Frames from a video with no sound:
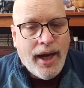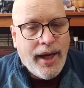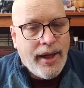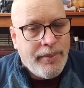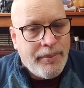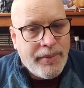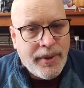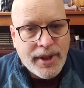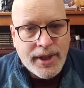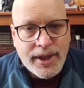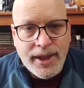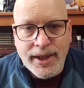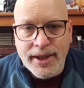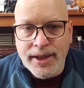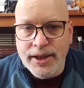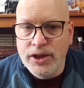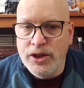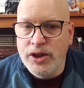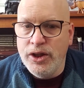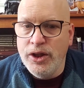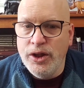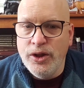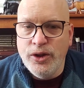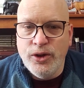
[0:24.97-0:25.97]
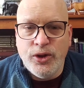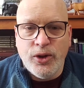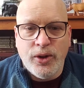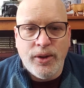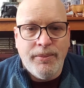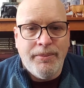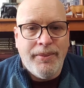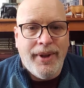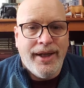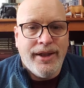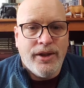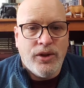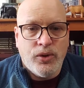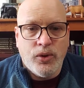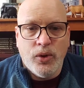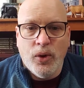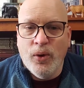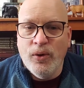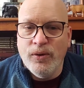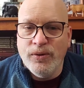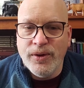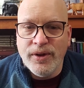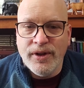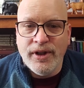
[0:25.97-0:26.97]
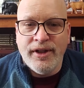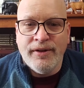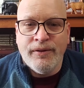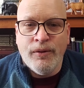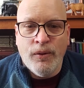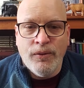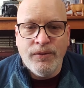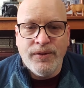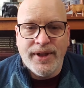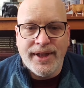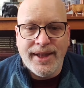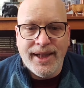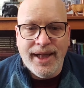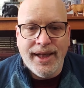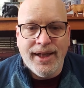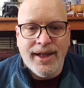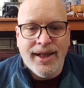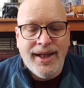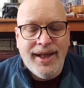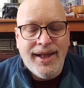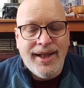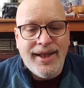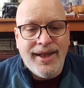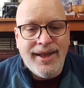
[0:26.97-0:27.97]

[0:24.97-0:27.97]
I'm going to continue to remind us over and over again.